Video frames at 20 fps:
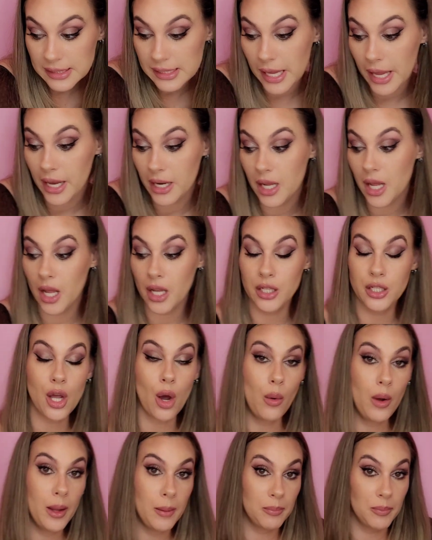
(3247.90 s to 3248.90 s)
I said,
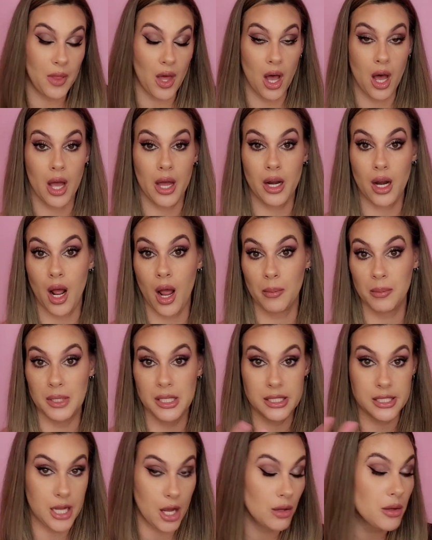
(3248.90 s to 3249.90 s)
Joachim thought, I'm
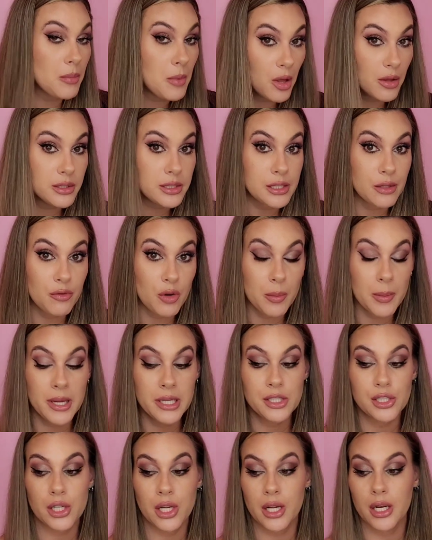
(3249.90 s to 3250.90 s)
going to tell them all this
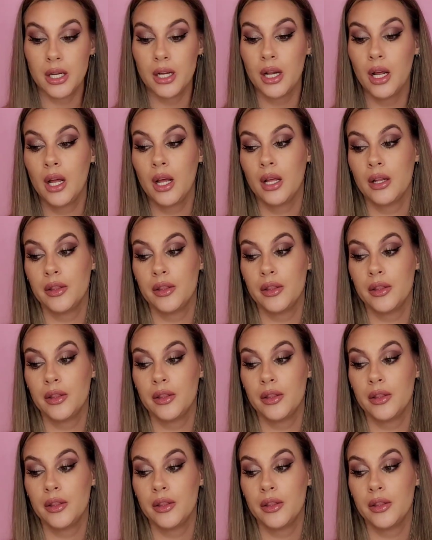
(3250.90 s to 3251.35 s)
information.